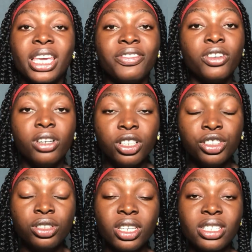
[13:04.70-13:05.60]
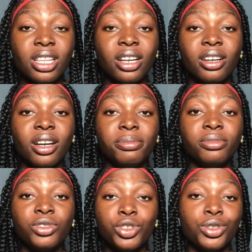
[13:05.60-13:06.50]
even on
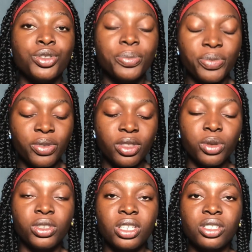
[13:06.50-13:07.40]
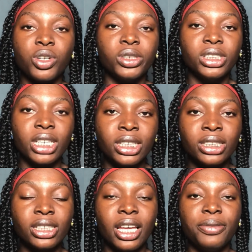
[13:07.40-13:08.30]
Instagram, YouTube, they'll just
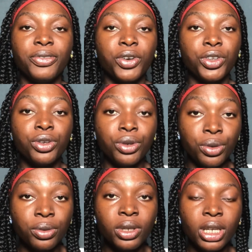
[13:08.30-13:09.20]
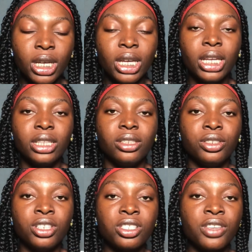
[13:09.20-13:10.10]
suggest for you,
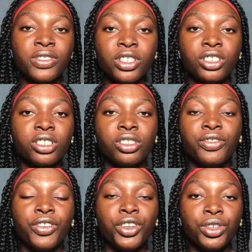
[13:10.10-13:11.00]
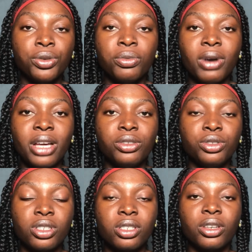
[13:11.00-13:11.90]
they'll just give you suggestion for you, why you
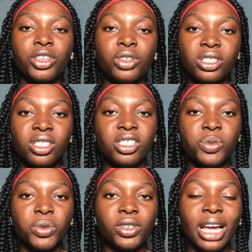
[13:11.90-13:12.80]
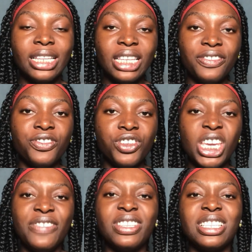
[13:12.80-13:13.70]
just, okay, just see this picture. And if
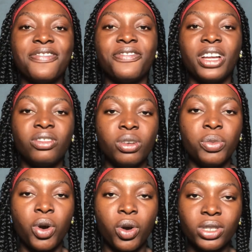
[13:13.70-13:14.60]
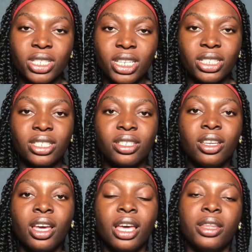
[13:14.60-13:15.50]
it's a valuable content,
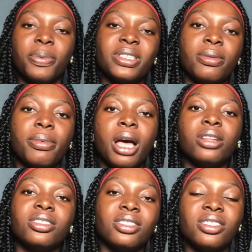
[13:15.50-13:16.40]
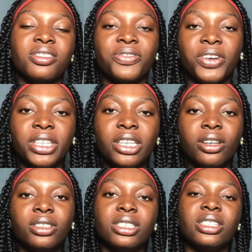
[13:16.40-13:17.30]
the person about, wow, this thing is funny,
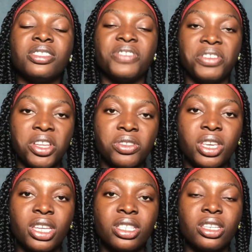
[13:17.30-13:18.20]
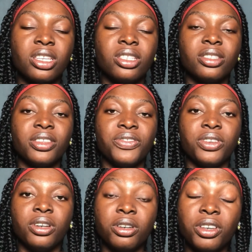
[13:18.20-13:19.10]
or this thing is very educating, if
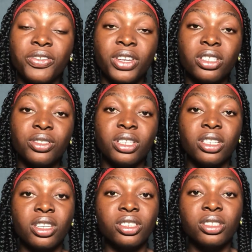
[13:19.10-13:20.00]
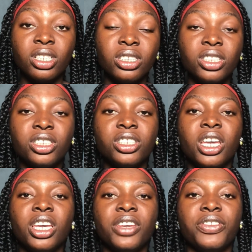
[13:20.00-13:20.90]
you're into the educational niche,
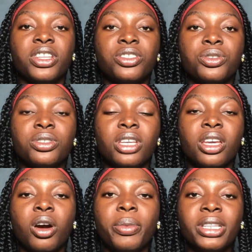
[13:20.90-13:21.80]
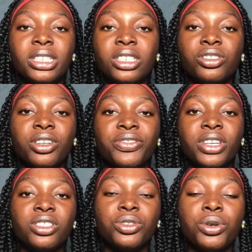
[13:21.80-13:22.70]
if you're into the comedy niche, or if you're
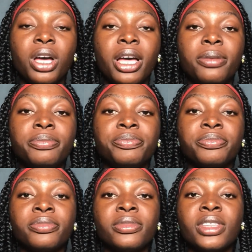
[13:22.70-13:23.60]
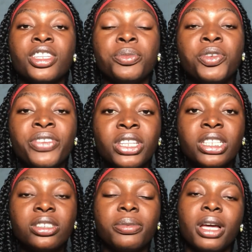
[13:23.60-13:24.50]
into the movie
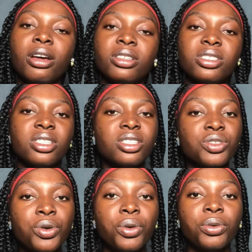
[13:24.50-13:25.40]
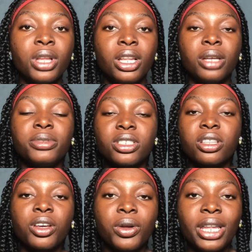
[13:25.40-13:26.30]
niche, you'll be like, oh, this thing is cool, let me just
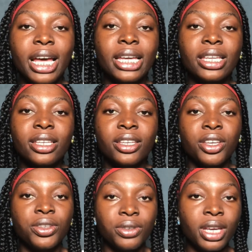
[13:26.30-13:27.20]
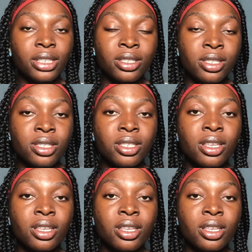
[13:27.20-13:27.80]
click on like. You get it.